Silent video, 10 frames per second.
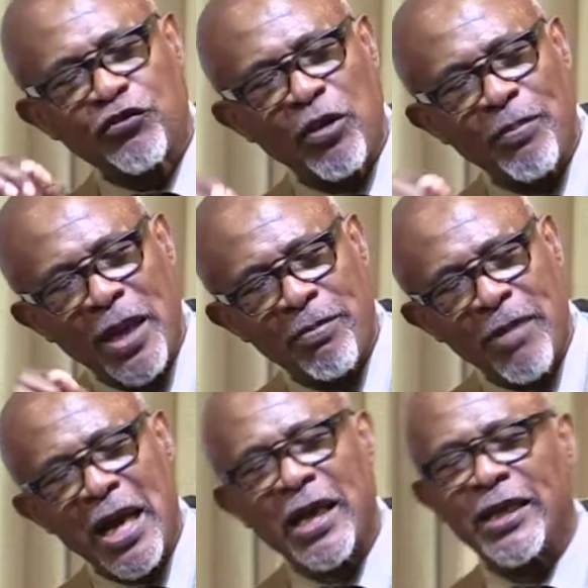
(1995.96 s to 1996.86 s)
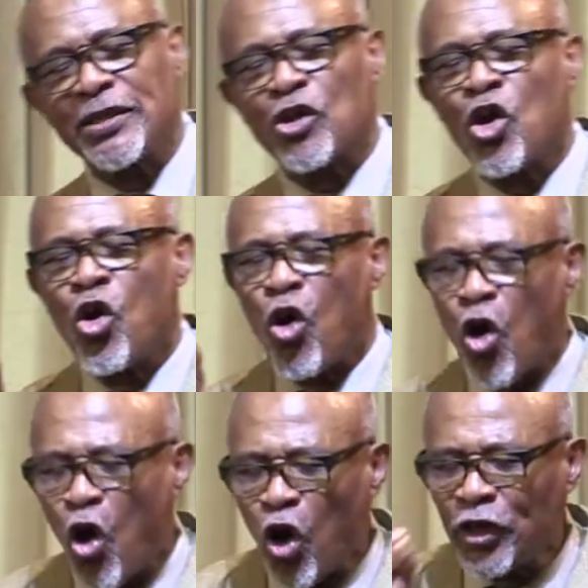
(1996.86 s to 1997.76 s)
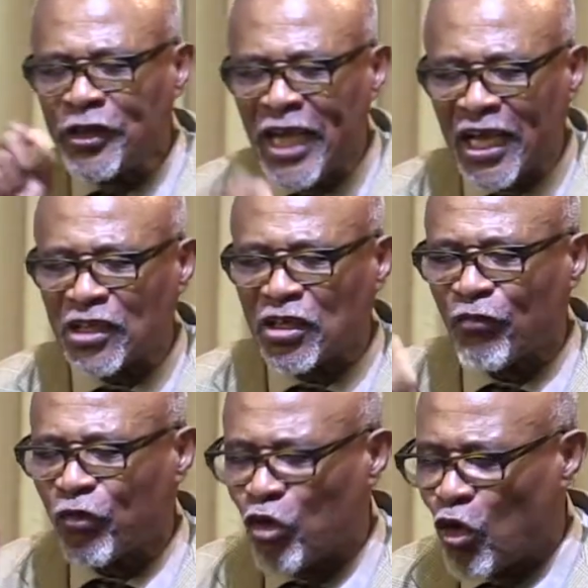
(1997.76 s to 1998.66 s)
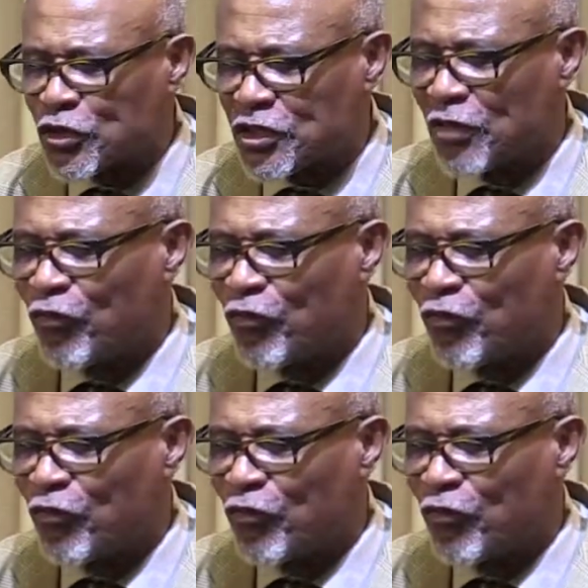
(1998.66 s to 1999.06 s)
from my mind all negative thoughts and